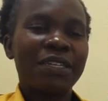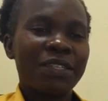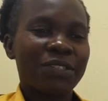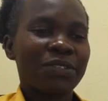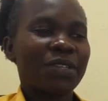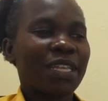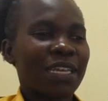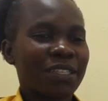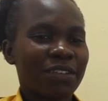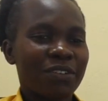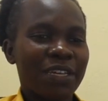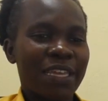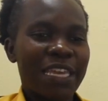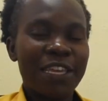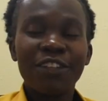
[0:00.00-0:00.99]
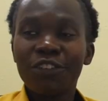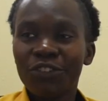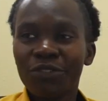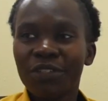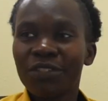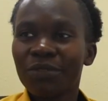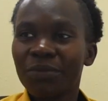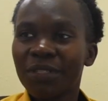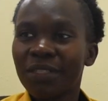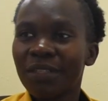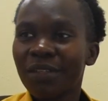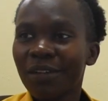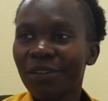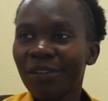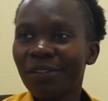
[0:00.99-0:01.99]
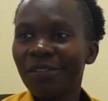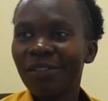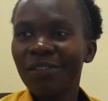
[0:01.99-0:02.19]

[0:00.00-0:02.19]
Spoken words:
So that interest was there.